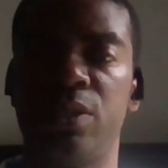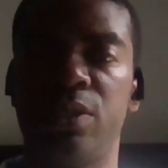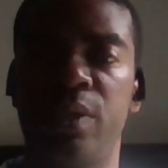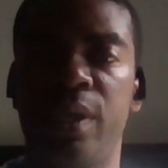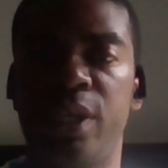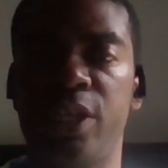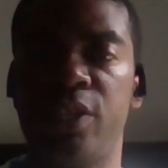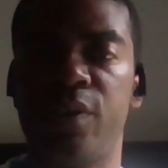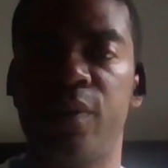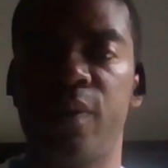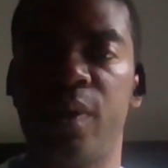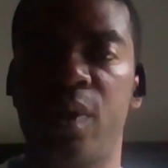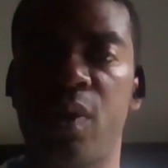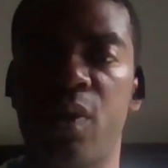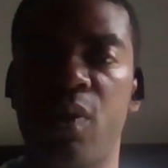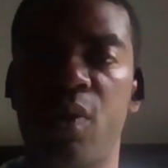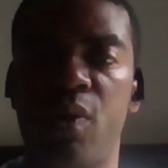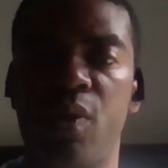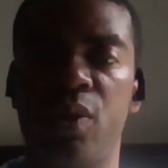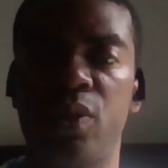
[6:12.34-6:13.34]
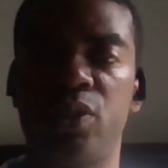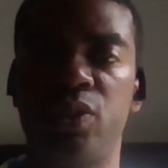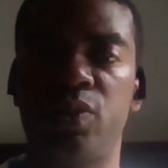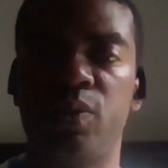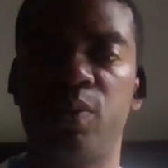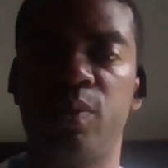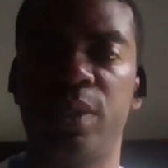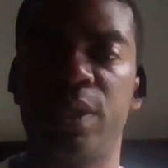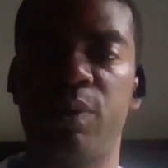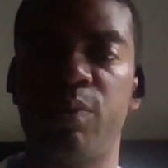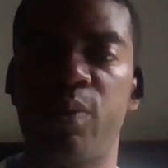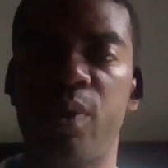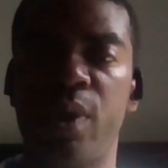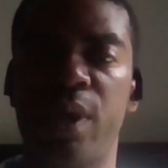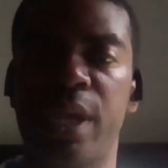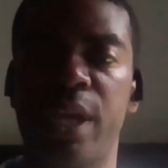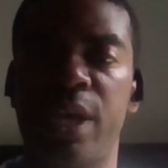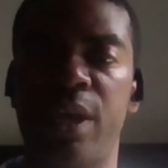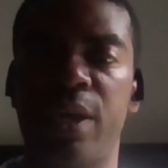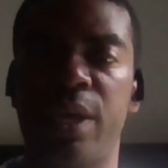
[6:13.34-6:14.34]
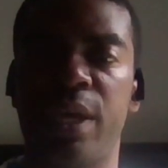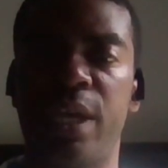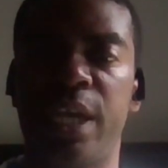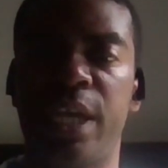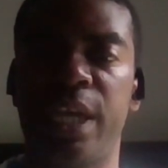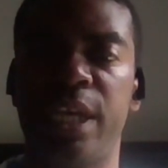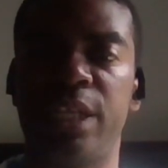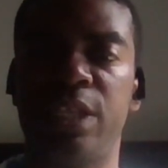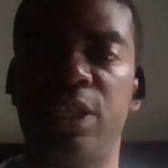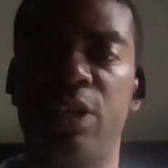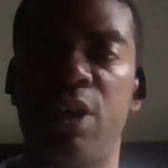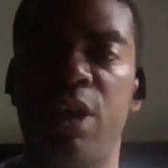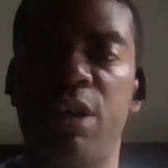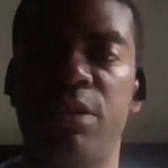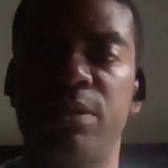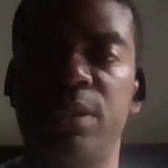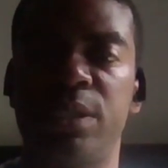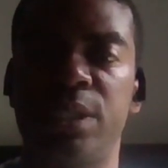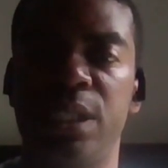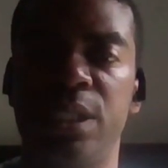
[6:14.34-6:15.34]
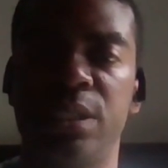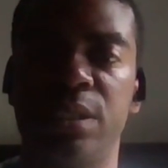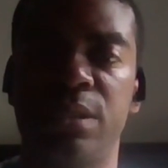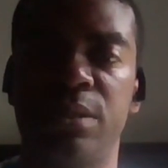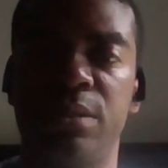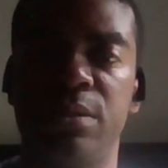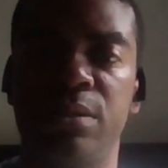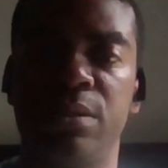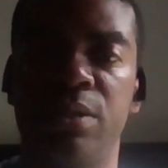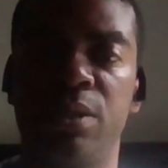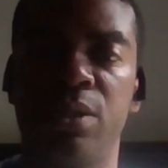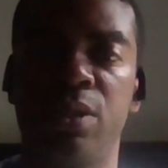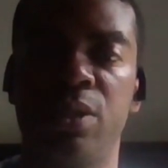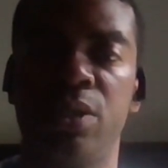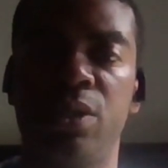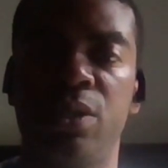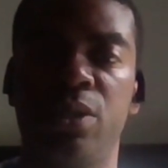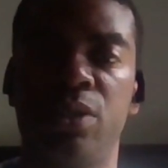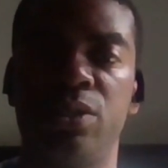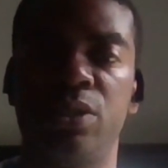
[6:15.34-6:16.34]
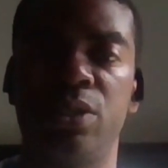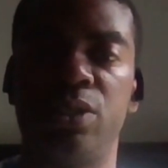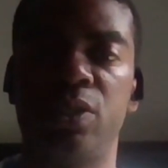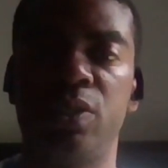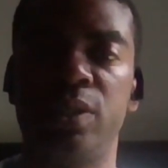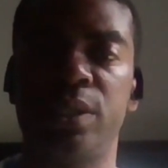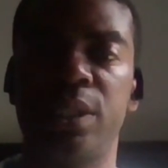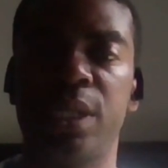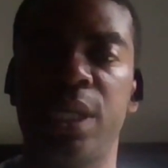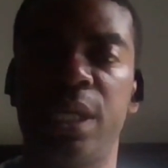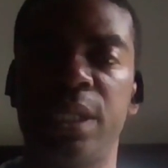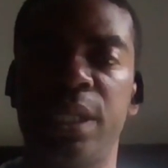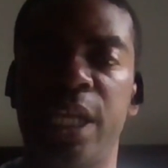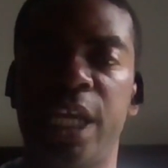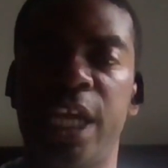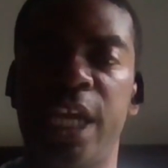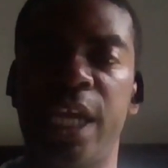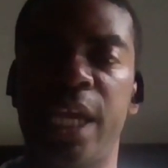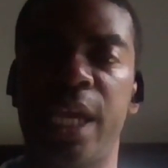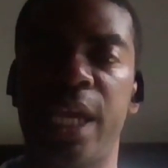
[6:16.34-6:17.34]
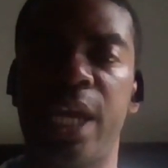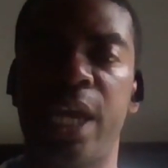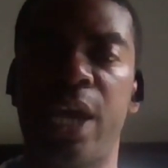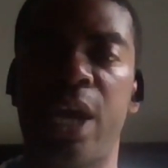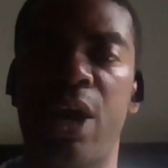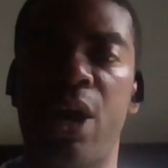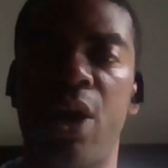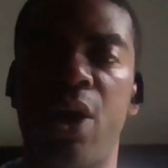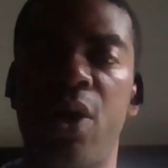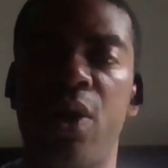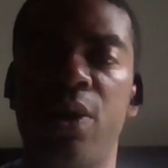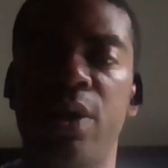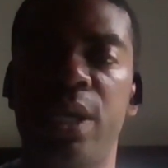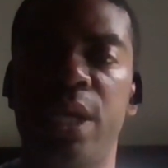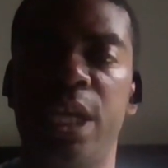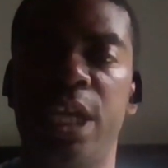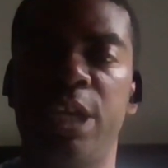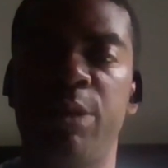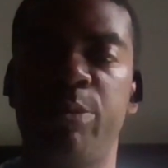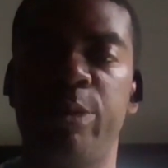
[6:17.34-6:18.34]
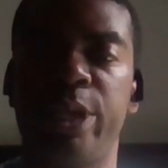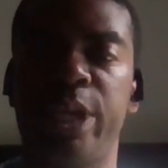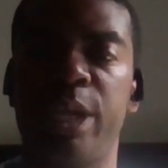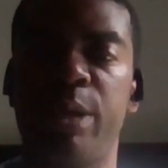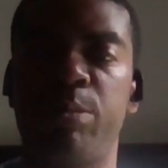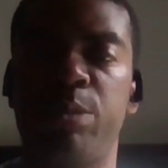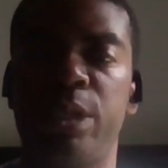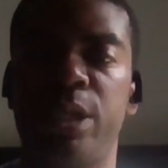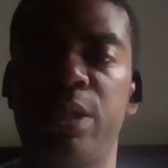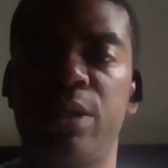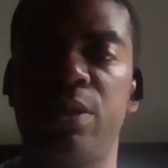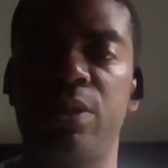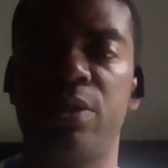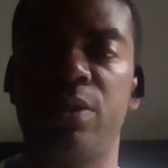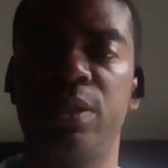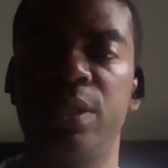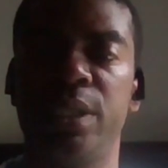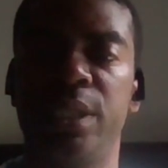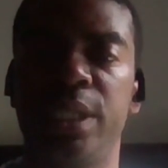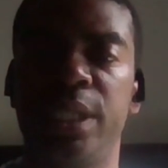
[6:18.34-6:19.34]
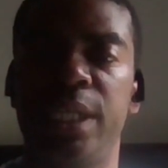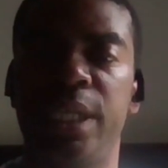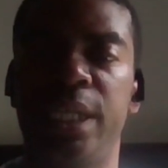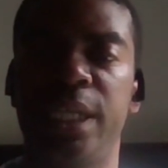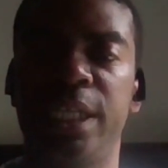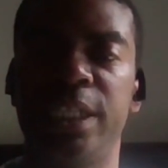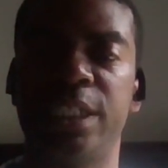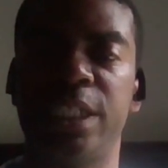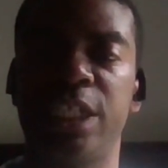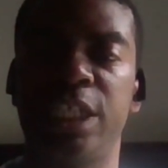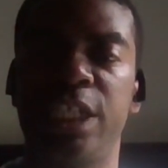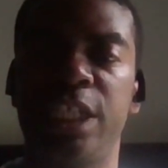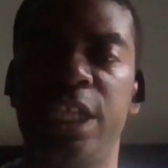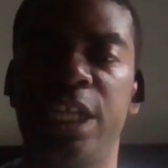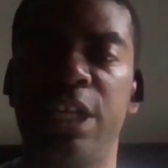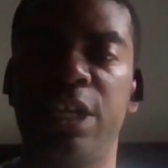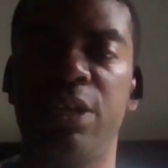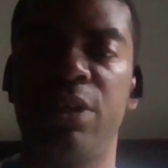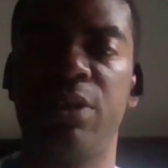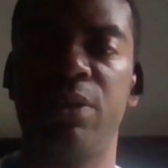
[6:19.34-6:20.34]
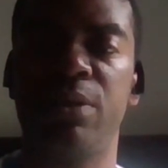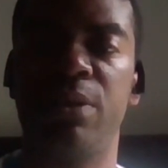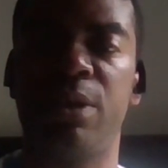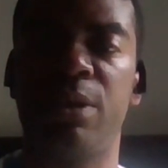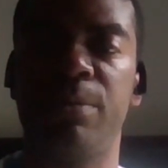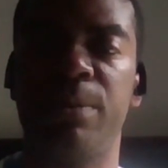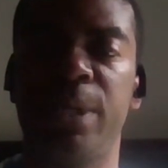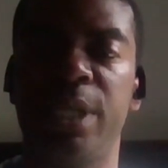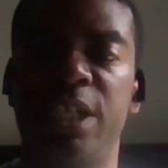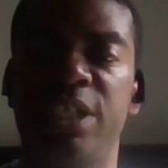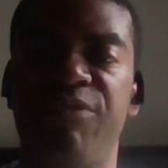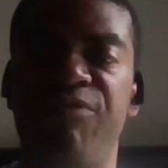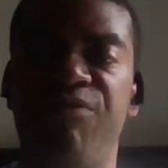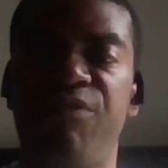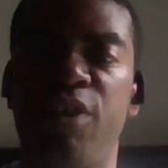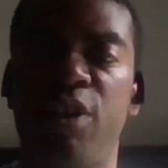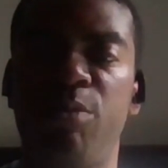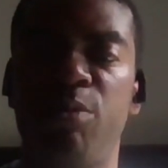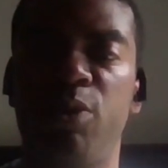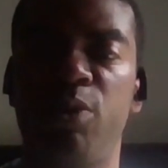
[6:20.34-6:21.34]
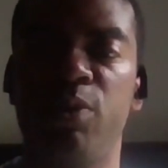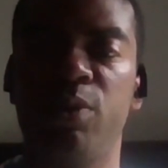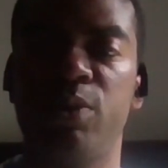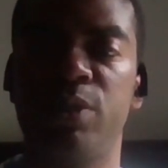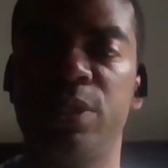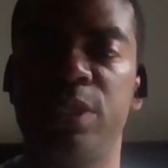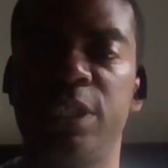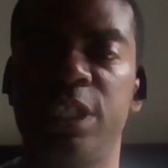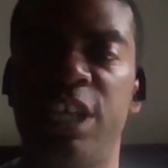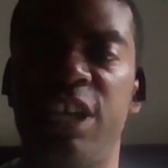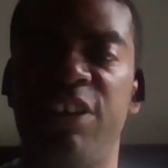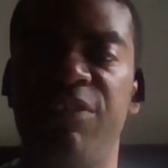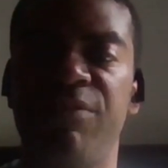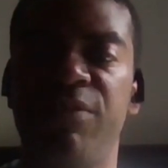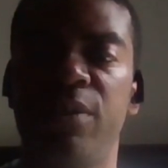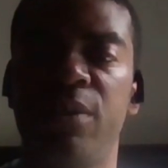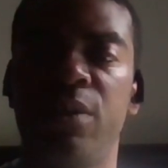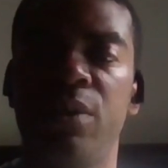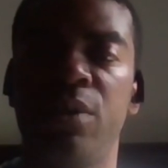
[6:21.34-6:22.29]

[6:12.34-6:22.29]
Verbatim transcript: The injury occurred during a workout in the offseason. The two-time All-NBA player is a shell of his former self,